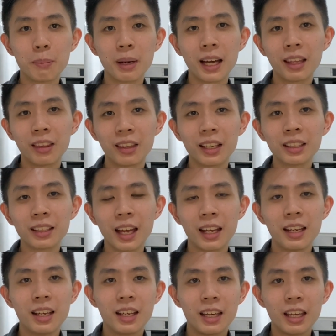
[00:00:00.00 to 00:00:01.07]
but I think
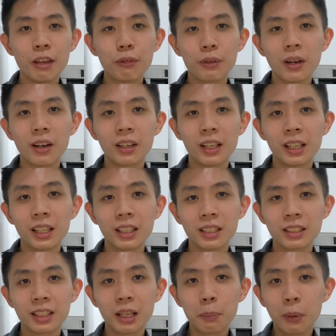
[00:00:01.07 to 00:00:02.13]
that if you're a
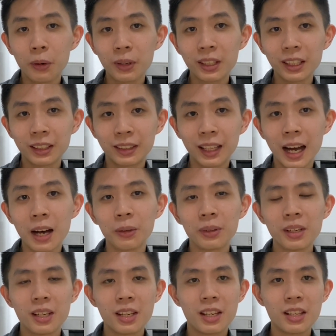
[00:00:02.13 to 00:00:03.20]
Singaporean
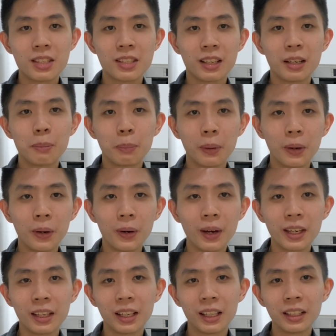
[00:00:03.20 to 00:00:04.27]
adult in Singapore
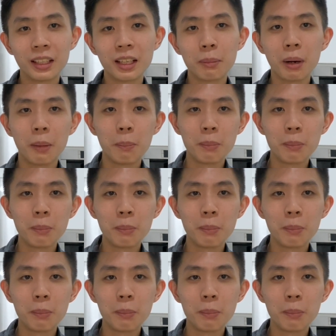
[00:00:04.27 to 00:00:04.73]
and you're earning about